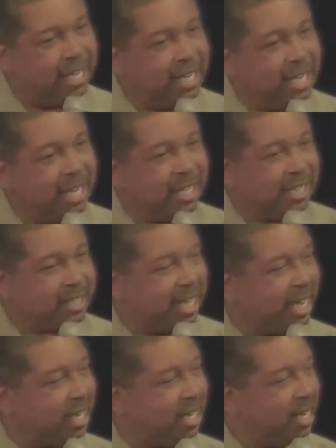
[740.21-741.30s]
to take
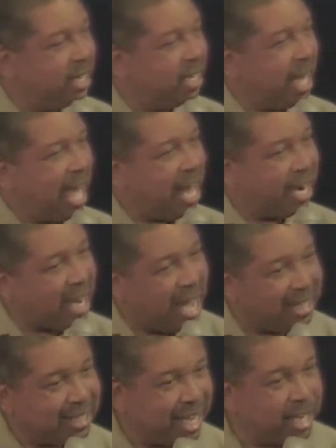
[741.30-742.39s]
out of
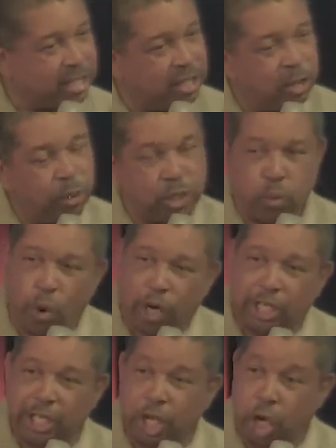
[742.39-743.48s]
context, which works
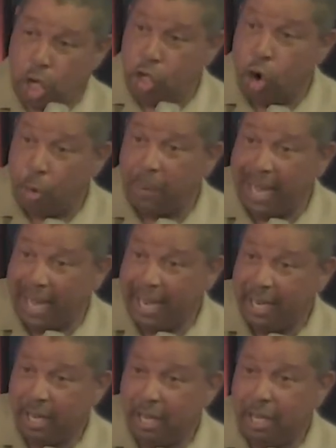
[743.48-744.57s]
into your plan,
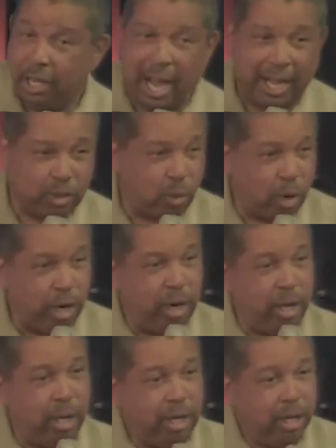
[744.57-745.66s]
God's word,
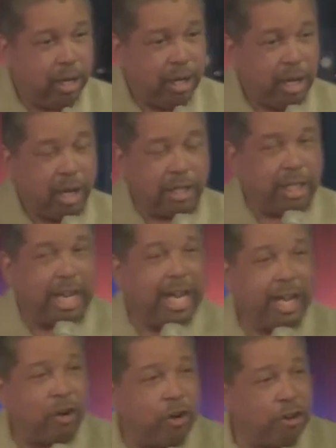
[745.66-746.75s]
because it ain't
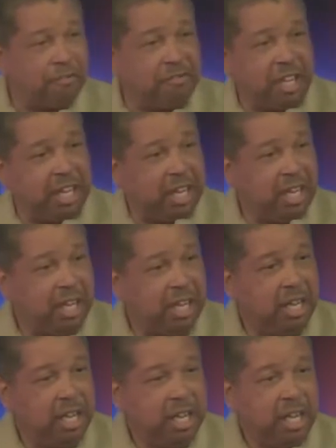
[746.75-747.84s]
going to fit.
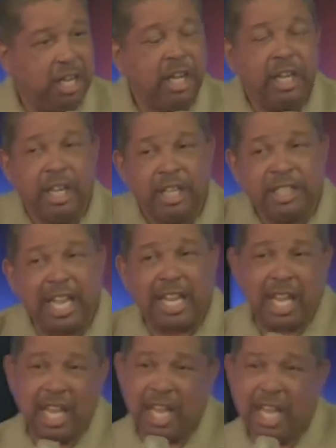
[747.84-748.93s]
Take
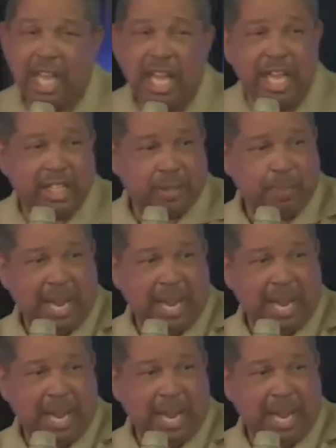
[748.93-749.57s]
His plan,